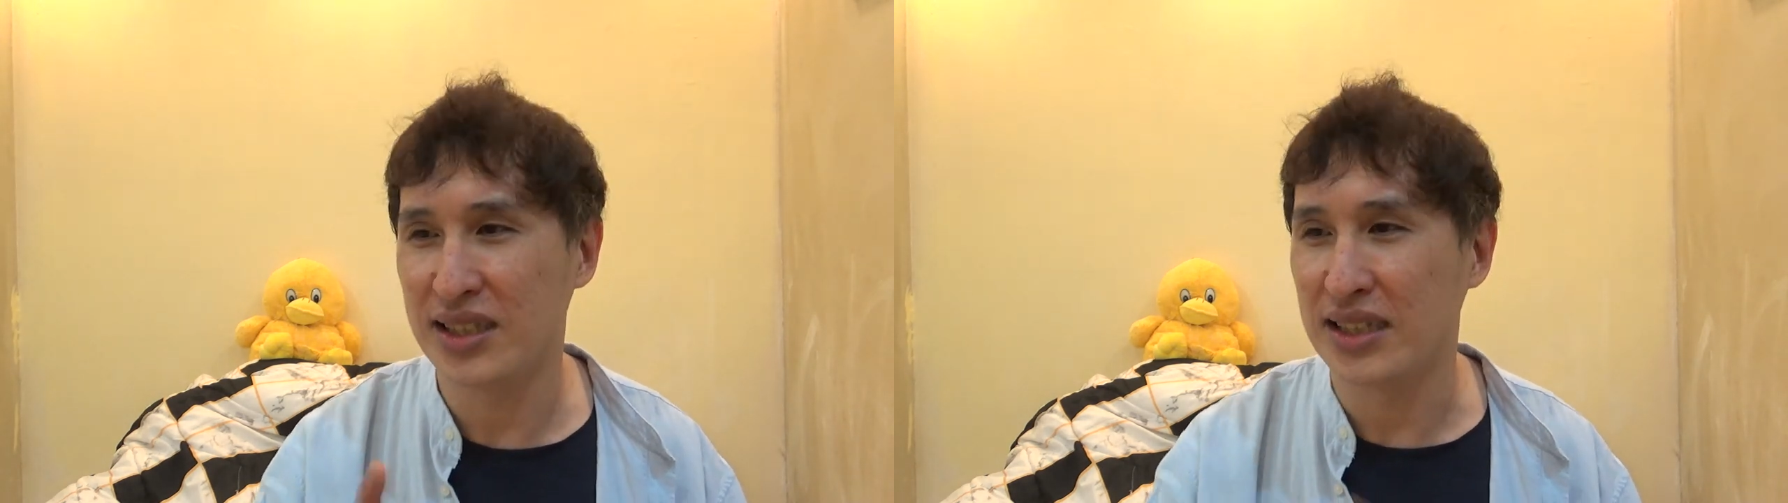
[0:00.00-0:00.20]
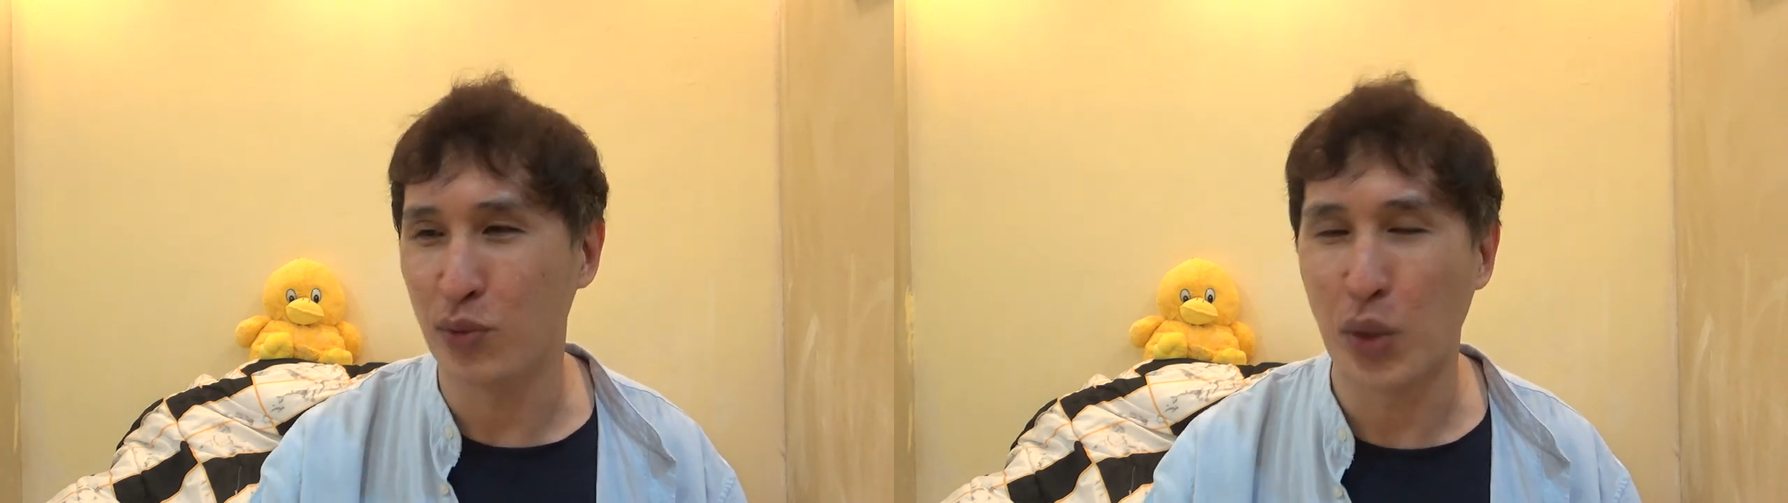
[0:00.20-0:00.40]

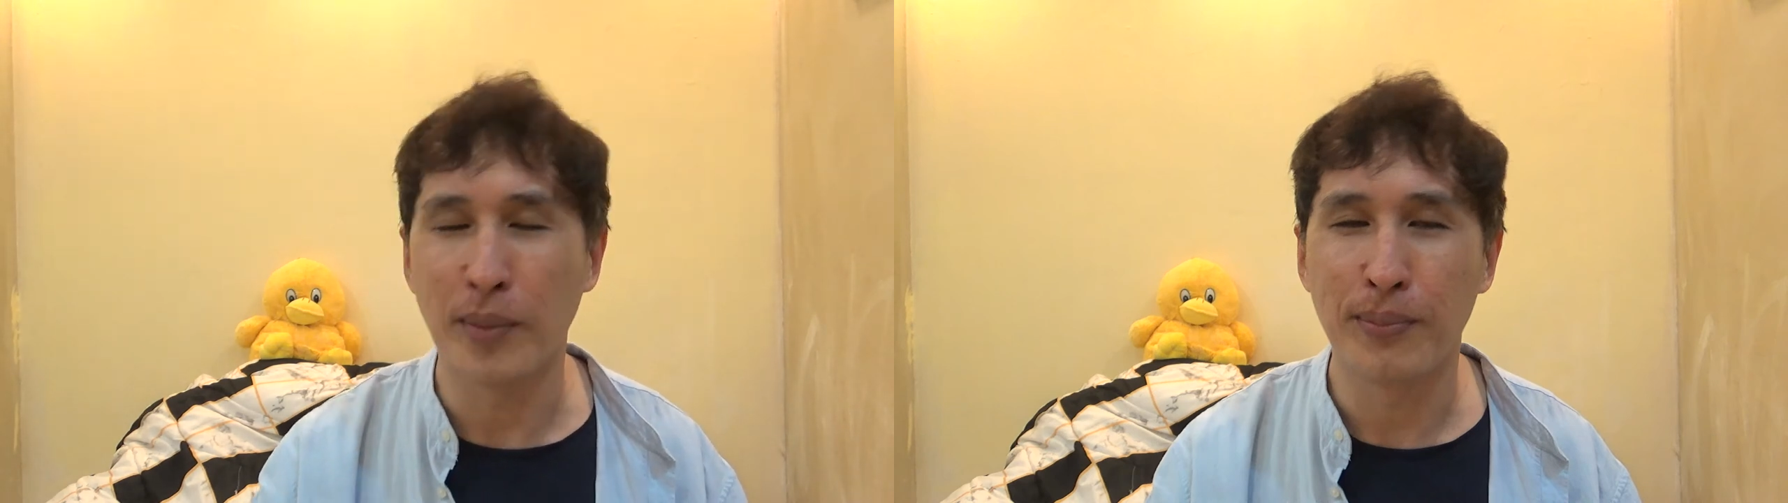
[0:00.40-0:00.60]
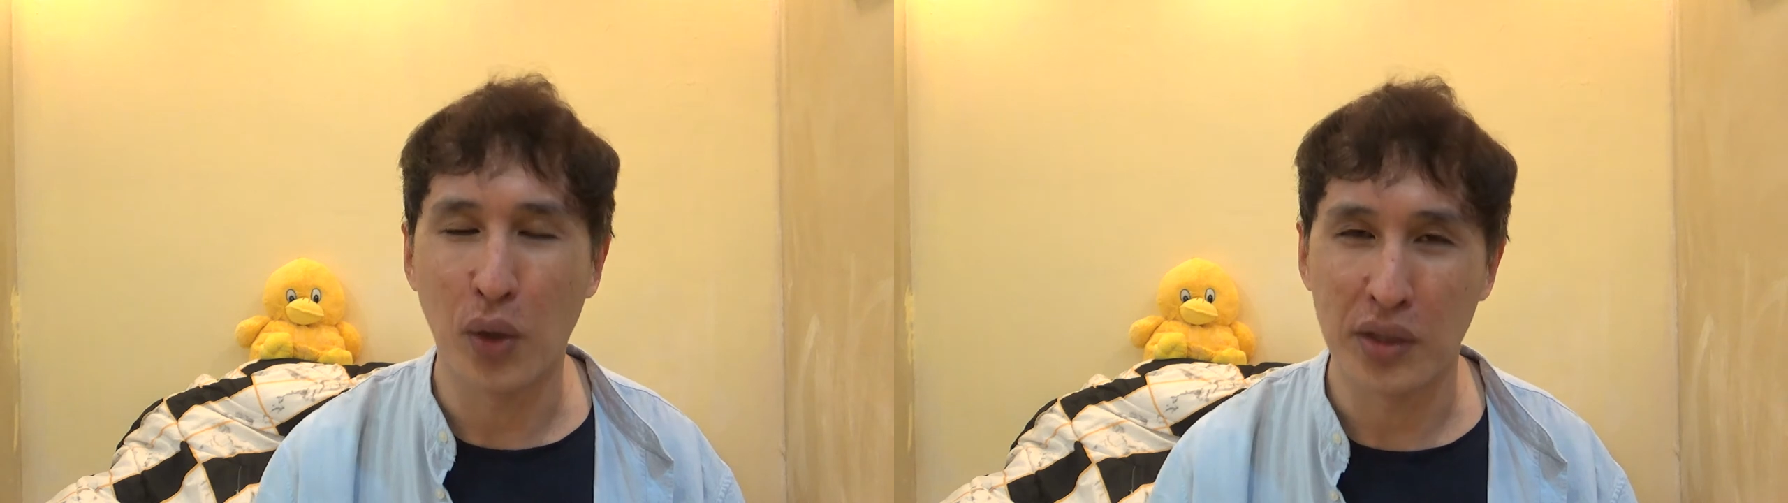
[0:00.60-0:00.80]
doesn't want
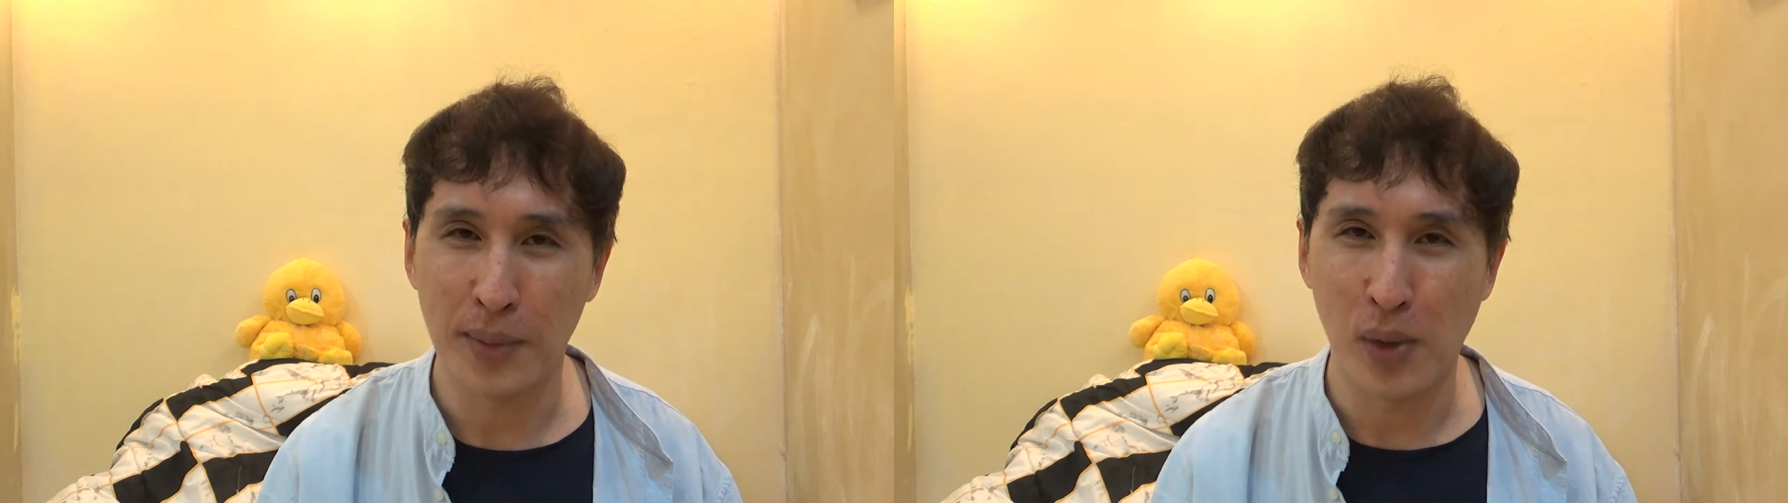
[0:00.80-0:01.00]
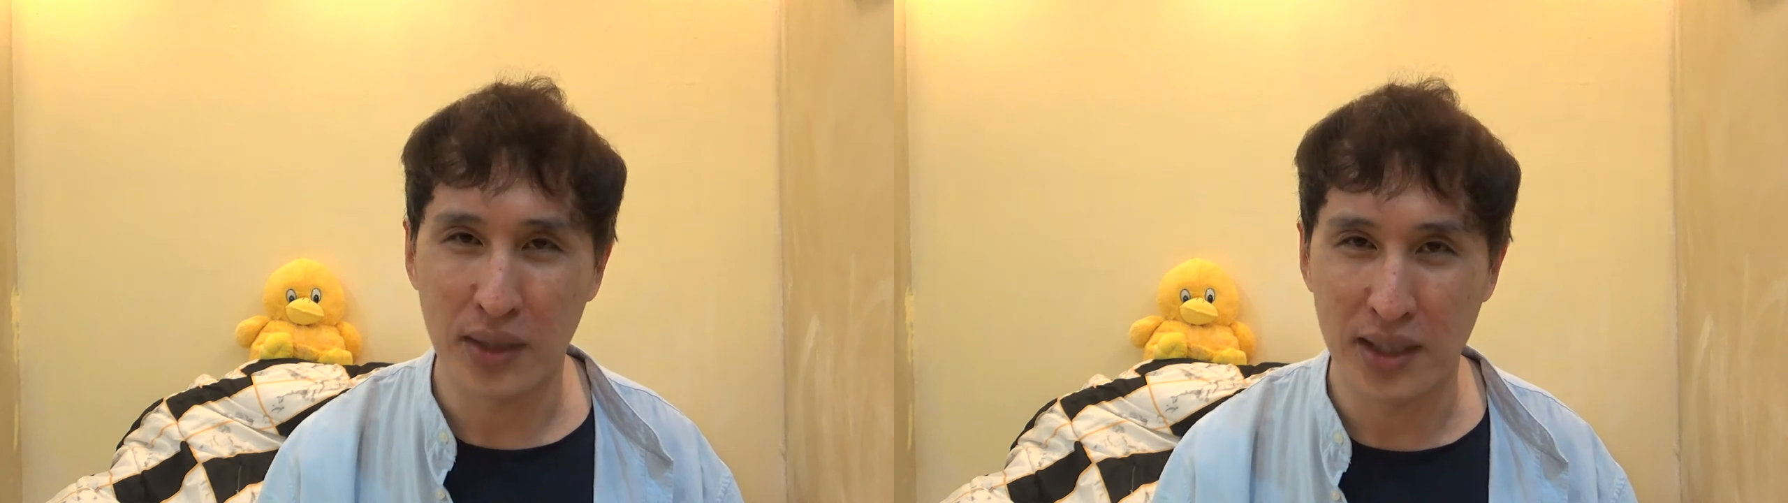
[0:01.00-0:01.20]
to bother
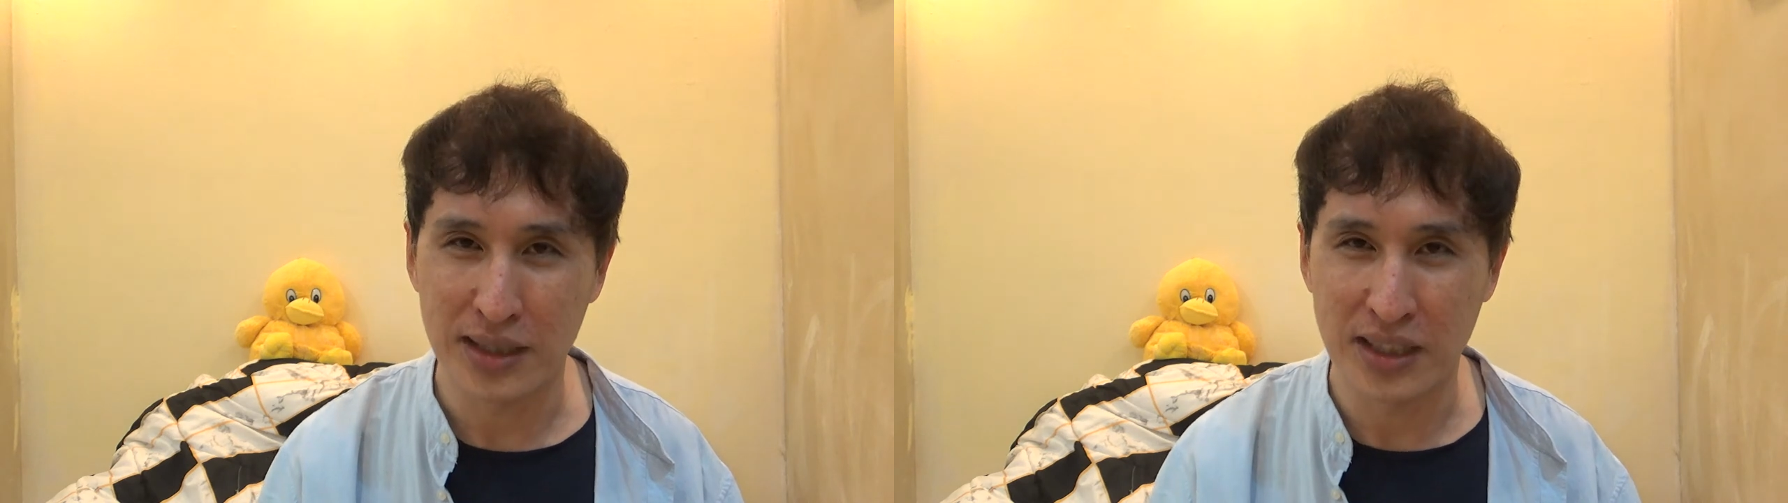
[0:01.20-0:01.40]
about this.